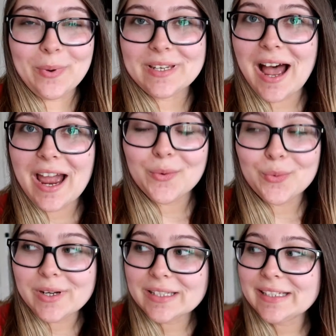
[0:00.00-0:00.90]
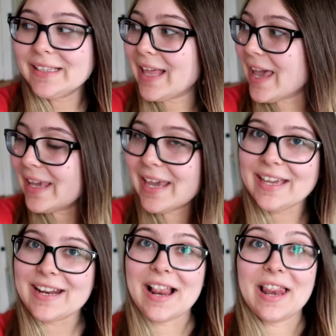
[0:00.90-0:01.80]
But I really like
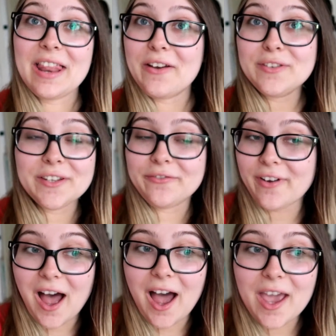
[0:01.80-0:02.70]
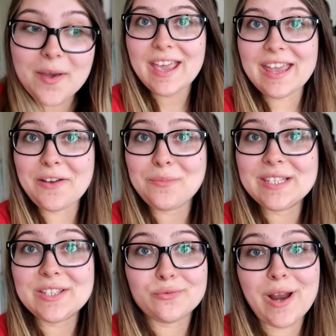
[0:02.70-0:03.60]
it. I love the vibe. And I've
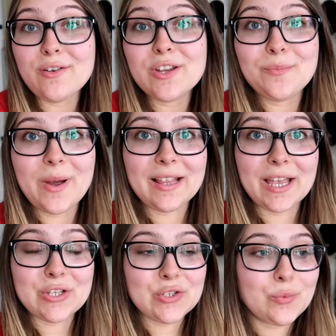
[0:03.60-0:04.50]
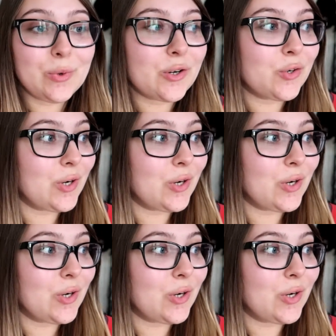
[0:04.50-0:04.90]
been surrounded by like super